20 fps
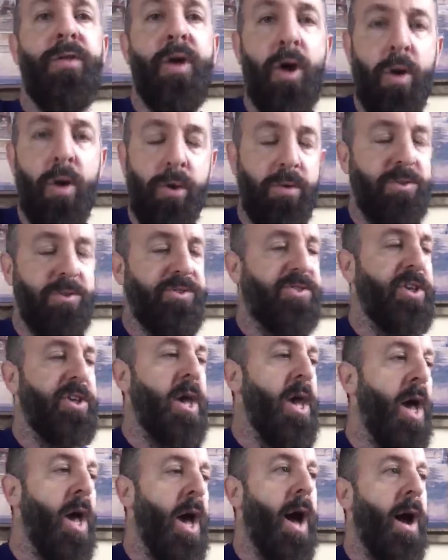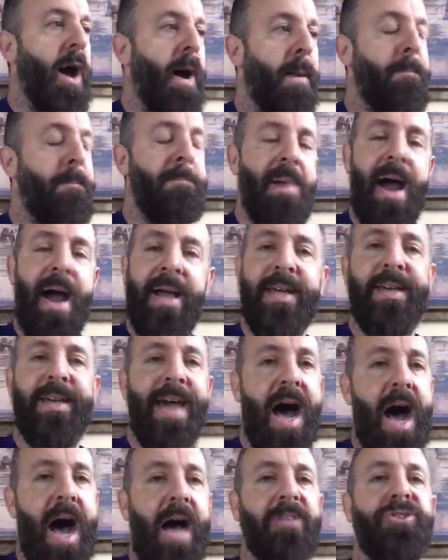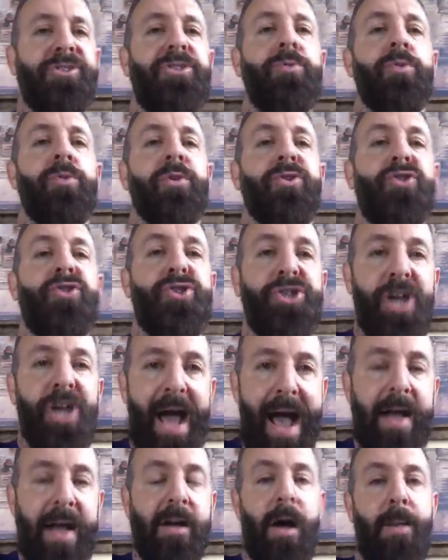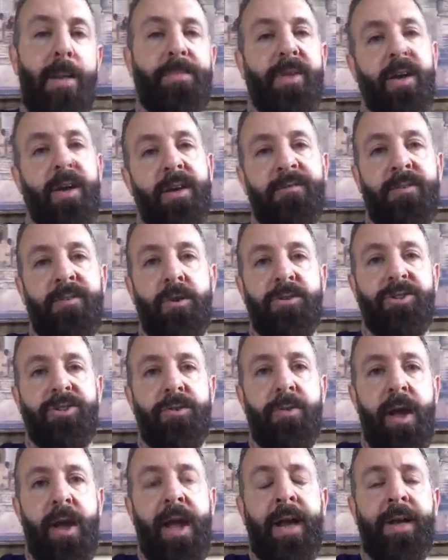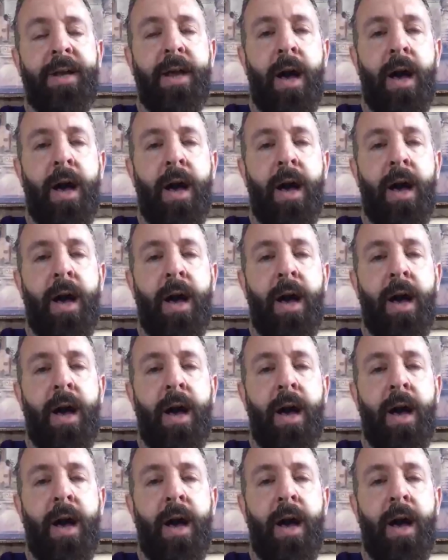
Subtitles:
those, my gosh, you will jack up the conversion rate,